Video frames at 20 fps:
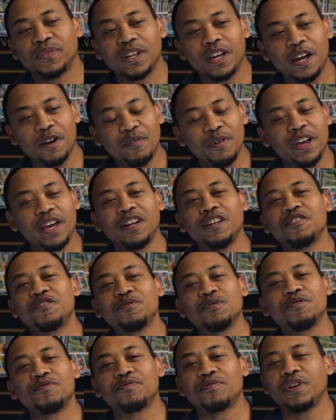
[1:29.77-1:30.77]
I ran
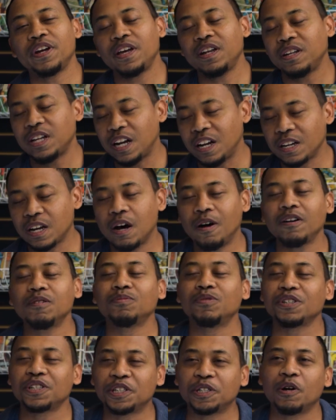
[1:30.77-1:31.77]
into a friend at a comic
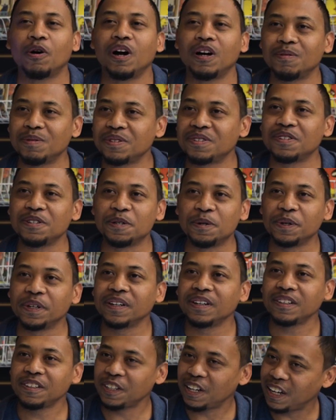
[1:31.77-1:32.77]
book show I was doing.